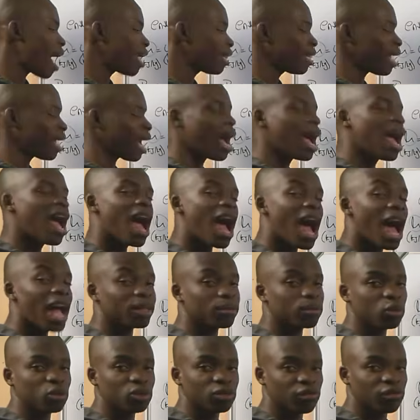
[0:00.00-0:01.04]
under
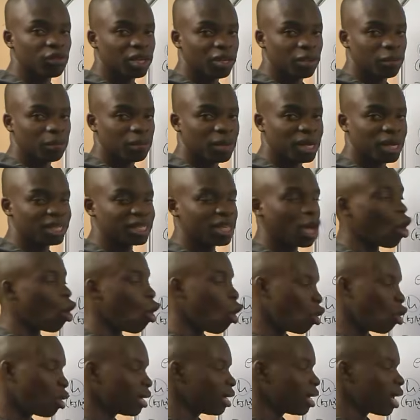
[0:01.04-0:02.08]
atmospheric pressure,
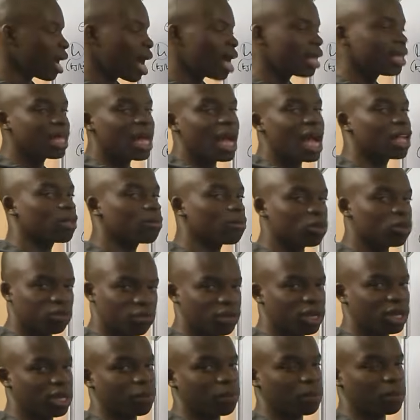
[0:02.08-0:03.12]
only under
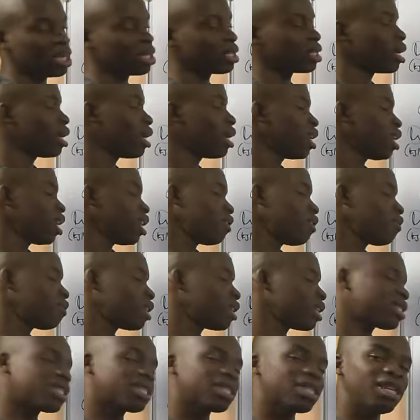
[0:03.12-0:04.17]
atmospheric pressure. If
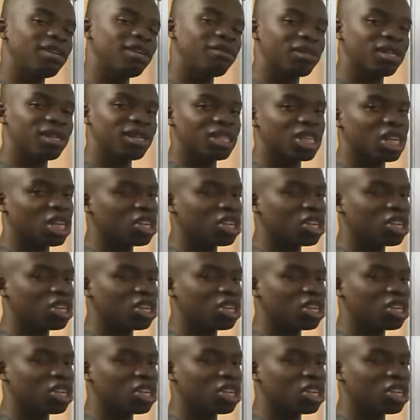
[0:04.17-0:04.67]
this